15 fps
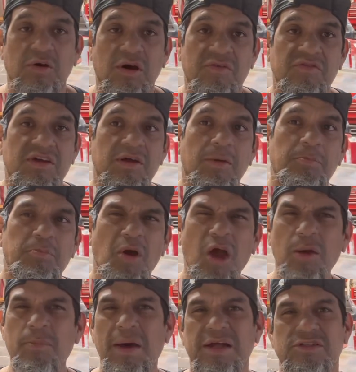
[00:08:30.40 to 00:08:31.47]
of it, probably
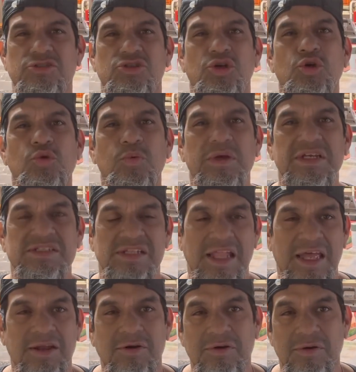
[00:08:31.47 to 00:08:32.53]
about 2 weeks
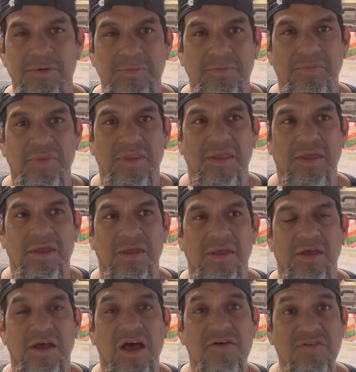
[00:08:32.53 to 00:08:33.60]
later,
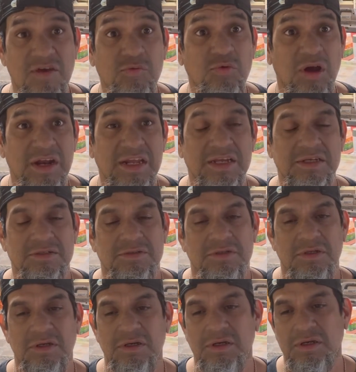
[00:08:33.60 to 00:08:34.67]
of it running.
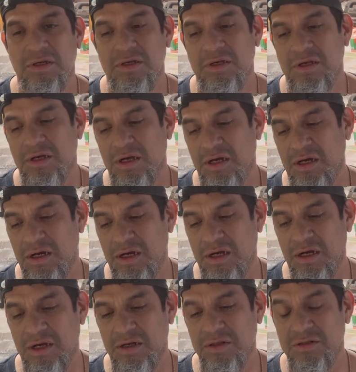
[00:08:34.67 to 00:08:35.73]

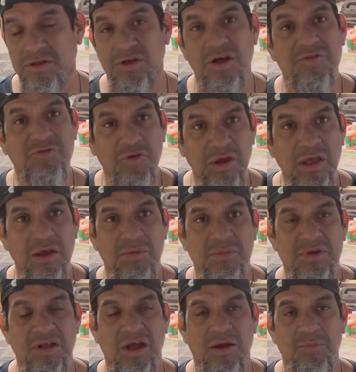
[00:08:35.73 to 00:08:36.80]
Good for him.
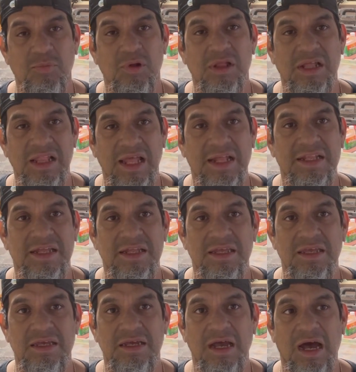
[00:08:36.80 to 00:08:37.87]
Yeah, I'm really glad that
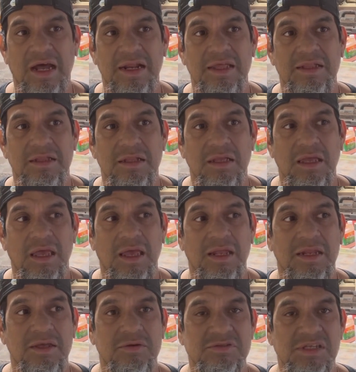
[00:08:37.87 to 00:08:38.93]
he got it and
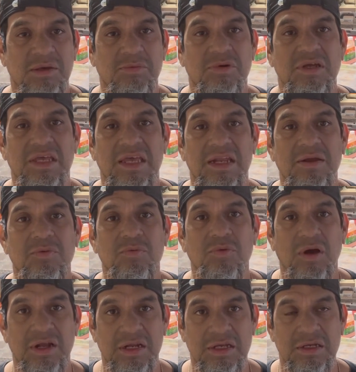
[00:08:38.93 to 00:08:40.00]
he was able to get it
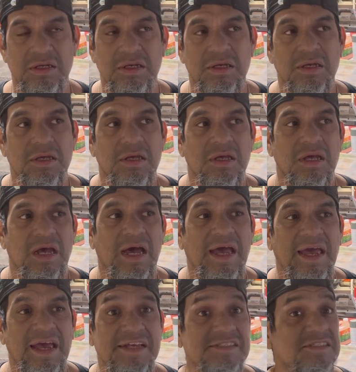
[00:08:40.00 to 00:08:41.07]
running.
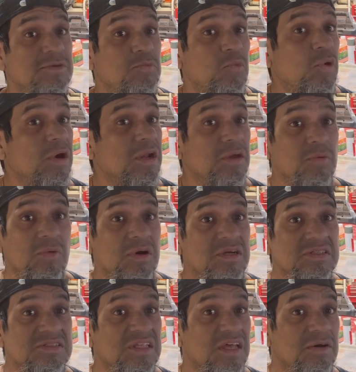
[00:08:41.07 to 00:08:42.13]
I asked him what it
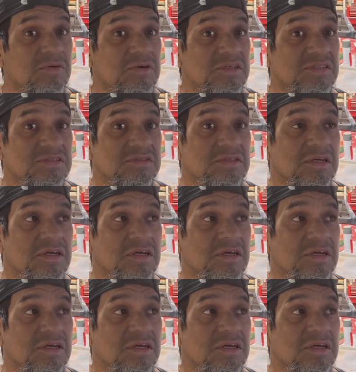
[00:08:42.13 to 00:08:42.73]
was that was